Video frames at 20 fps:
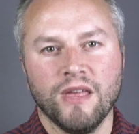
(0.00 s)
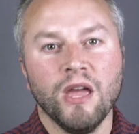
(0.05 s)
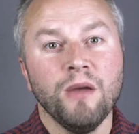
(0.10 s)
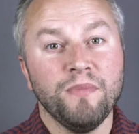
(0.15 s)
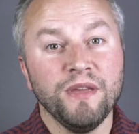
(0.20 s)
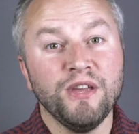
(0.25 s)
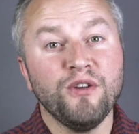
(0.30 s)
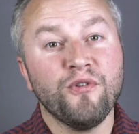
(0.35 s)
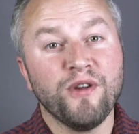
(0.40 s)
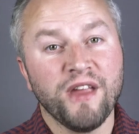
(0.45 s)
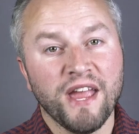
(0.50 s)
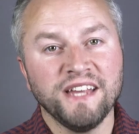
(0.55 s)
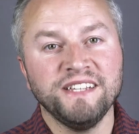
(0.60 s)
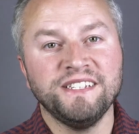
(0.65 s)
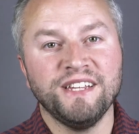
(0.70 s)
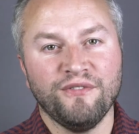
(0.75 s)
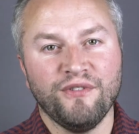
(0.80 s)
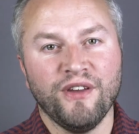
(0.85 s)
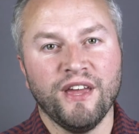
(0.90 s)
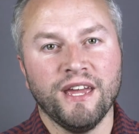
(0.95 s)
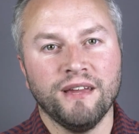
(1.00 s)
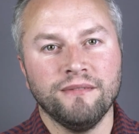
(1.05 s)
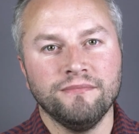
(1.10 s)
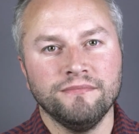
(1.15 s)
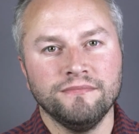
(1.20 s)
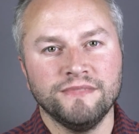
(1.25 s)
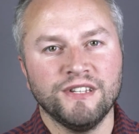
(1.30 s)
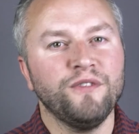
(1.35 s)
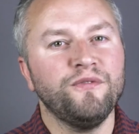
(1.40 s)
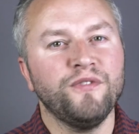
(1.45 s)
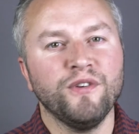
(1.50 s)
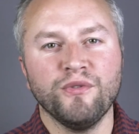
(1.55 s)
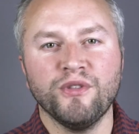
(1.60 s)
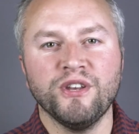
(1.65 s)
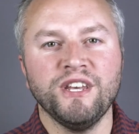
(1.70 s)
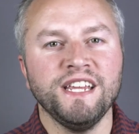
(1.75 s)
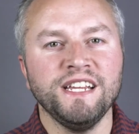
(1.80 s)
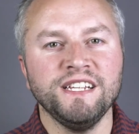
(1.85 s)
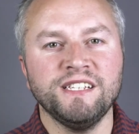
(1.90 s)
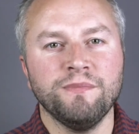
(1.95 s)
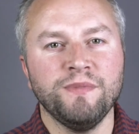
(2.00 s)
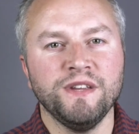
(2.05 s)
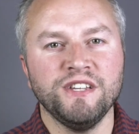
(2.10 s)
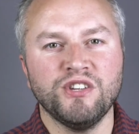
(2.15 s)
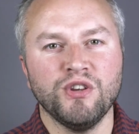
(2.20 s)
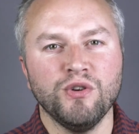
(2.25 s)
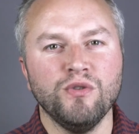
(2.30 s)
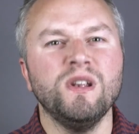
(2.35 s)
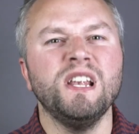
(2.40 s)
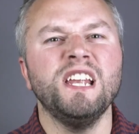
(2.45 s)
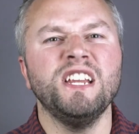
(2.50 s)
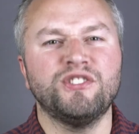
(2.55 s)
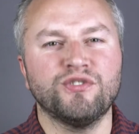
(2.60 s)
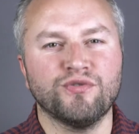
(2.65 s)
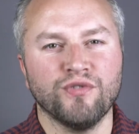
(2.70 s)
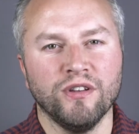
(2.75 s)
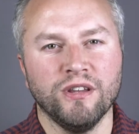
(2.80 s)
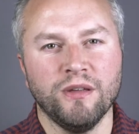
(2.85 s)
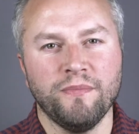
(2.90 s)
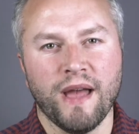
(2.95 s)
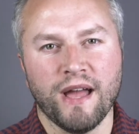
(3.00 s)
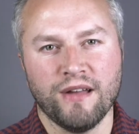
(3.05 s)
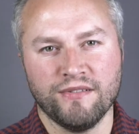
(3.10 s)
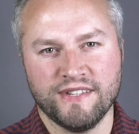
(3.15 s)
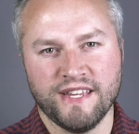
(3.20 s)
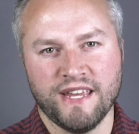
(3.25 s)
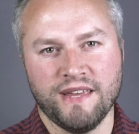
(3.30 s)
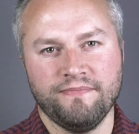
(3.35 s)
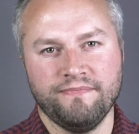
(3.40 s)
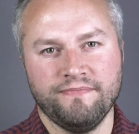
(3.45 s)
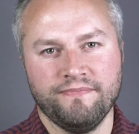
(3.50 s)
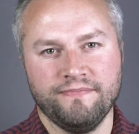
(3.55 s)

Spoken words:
Be creative here, don't feel the need to be too literal about it.